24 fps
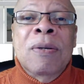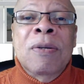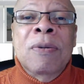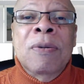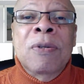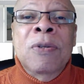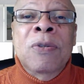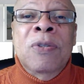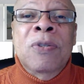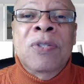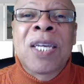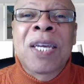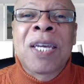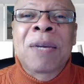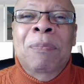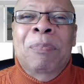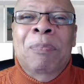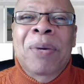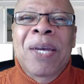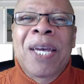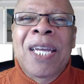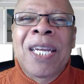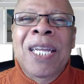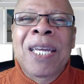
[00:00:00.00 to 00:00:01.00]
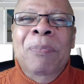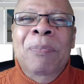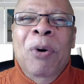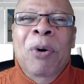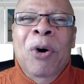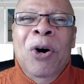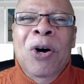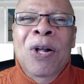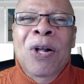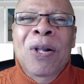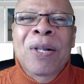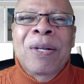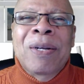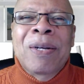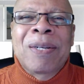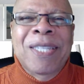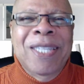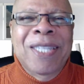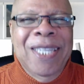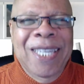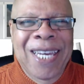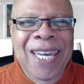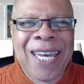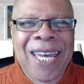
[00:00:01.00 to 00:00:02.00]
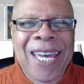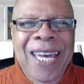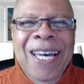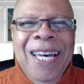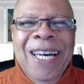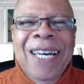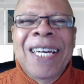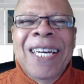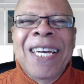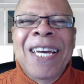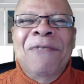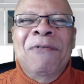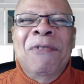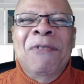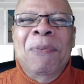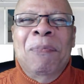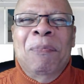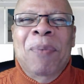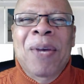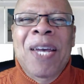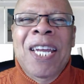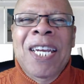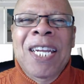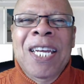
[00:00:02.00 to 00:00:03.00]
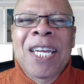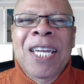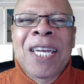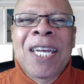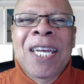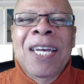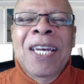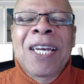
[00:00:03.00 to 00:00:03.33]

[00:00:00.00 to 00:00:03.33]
You say penny, Paul? Yeah, every penny.